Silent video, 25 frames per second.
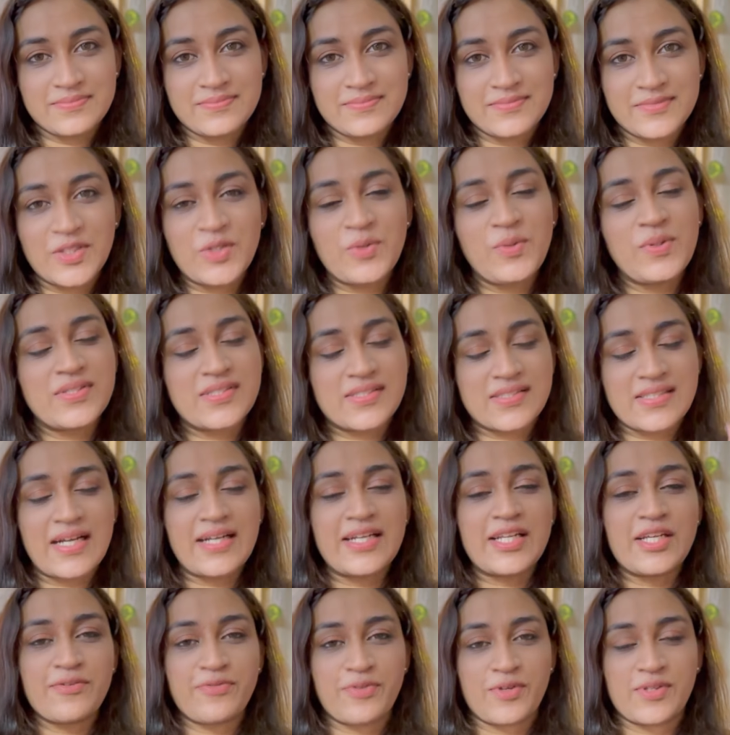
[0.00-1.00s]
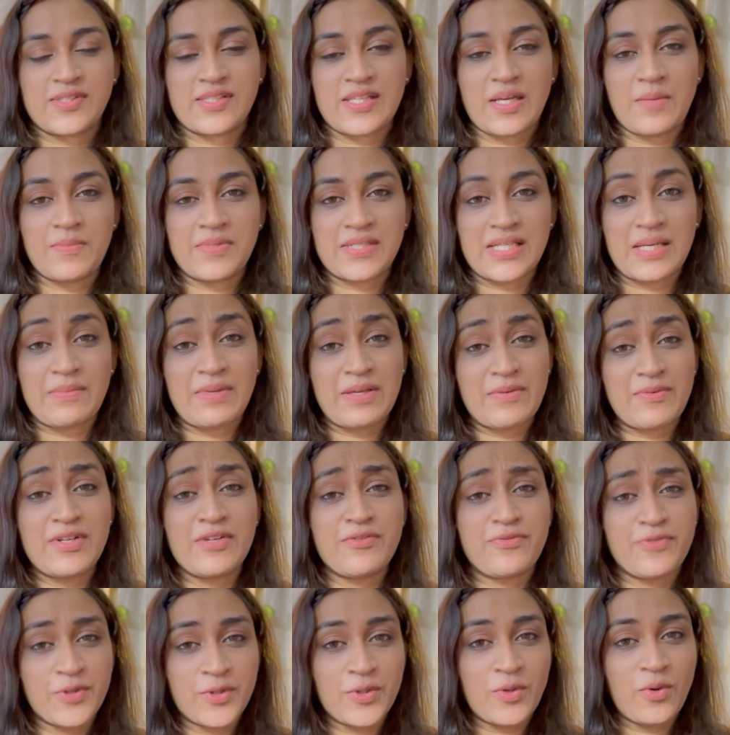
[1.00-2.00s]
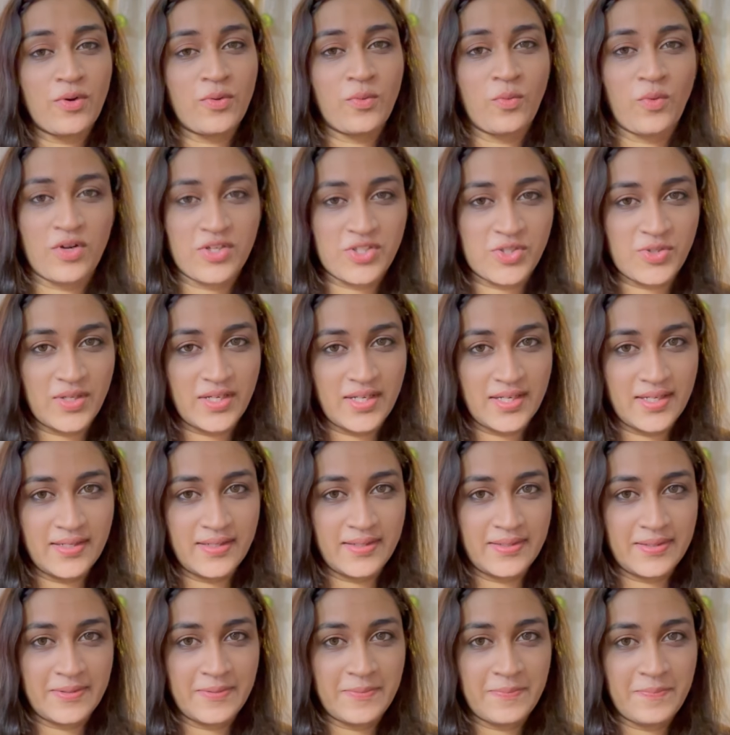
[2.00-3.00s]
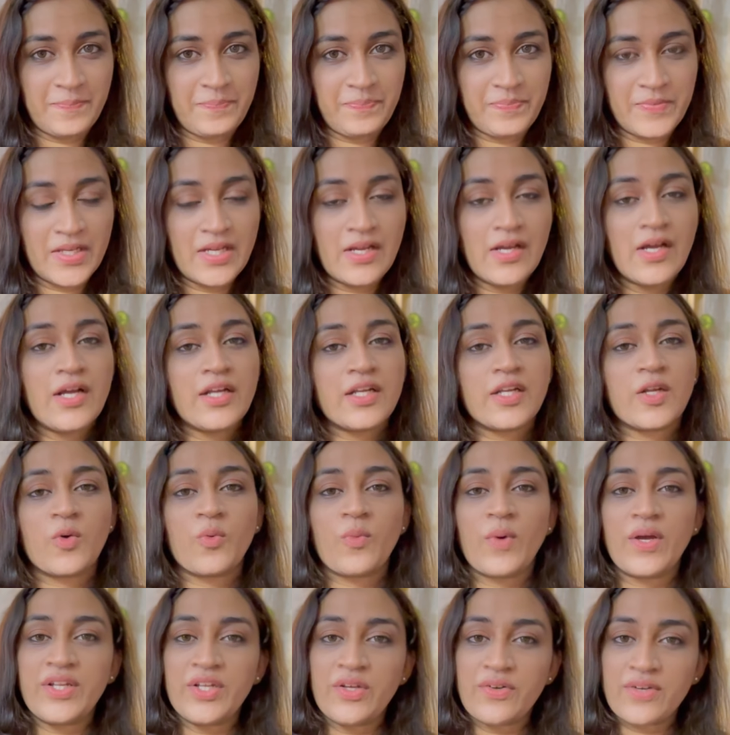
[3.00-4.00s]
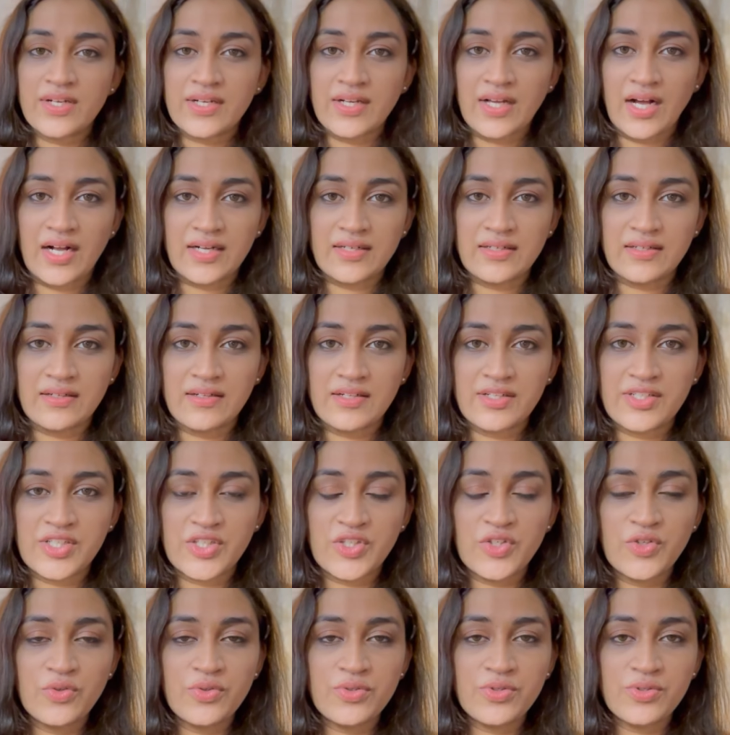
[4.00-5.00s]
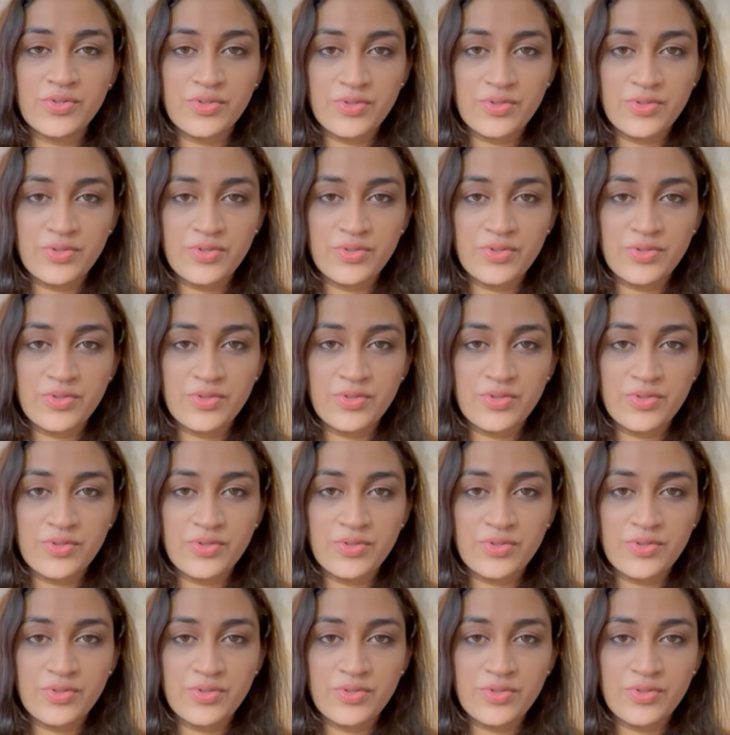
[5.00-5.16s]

You will study for some time, even if you don't want to learn. Now, when you're an adult, you